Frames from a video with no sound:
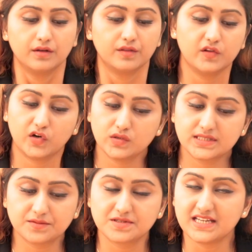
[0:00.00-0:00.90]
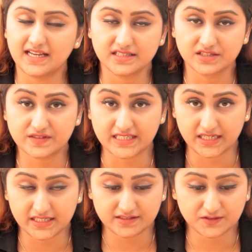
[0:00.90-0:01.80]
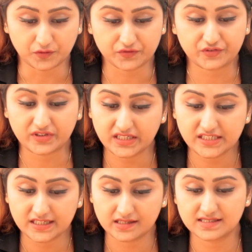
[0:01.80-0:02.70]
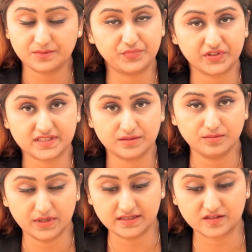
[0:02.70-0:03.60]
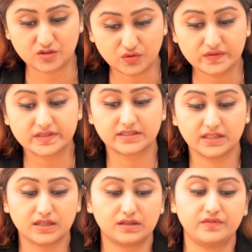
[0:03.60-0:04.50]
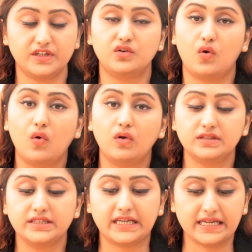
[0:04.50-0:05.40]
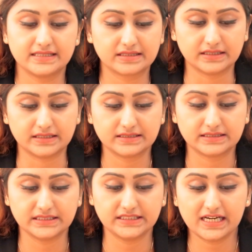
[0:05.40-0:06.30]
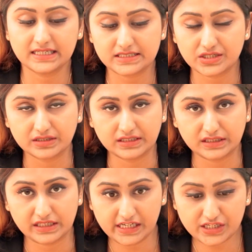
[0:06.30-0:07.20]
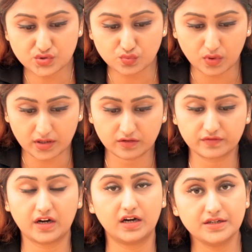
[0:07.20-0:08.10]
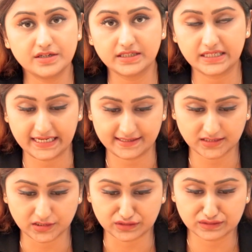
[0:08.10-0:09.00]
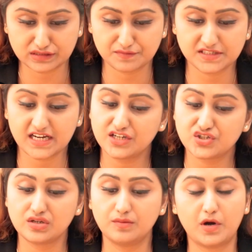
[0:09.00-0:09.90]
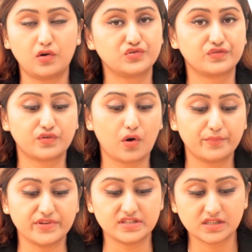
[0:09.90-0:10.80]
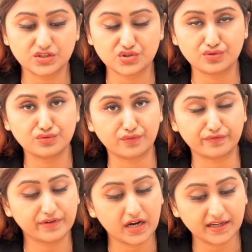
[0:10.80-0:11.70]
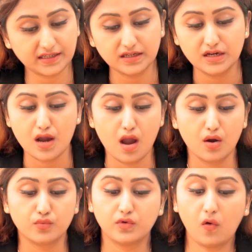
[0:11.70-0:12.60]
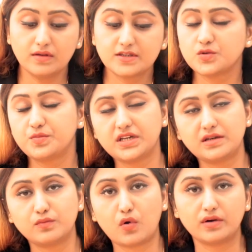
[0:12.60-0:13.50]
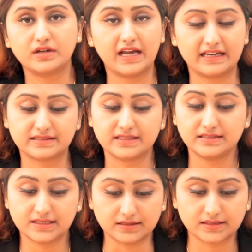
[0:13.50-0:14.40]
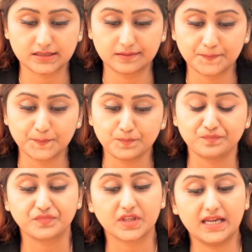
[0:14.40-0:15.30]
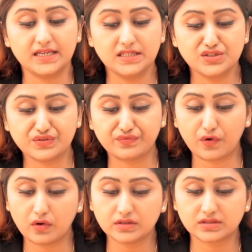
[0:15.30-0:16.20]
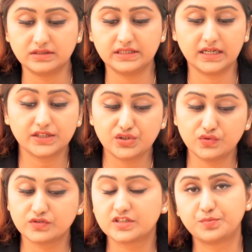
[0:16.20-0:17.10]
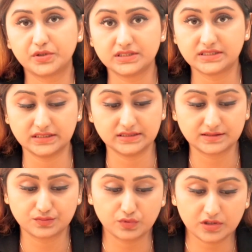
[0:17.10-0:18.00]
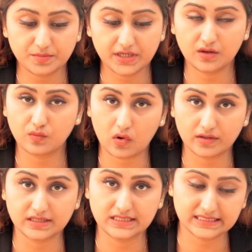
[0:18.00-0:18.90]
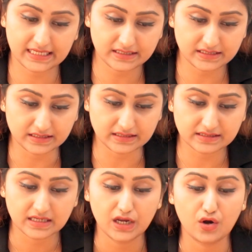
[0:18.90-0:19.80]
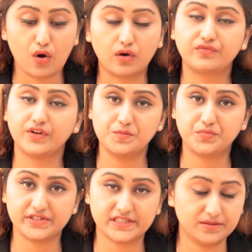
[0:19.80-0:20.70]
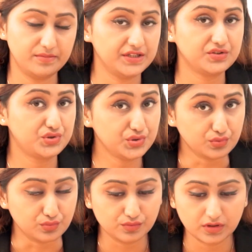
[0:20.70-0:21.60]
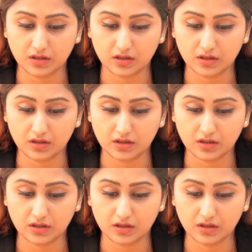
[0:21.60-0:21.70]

Though substantive sentence of 3 years imprisonment stood served in all the cases, yet in each one of 100 cases, substantial amounts of compensation or fine would also be rewarded as sentence. And in default, the accused persons would be awarded sentence of imprisonment too.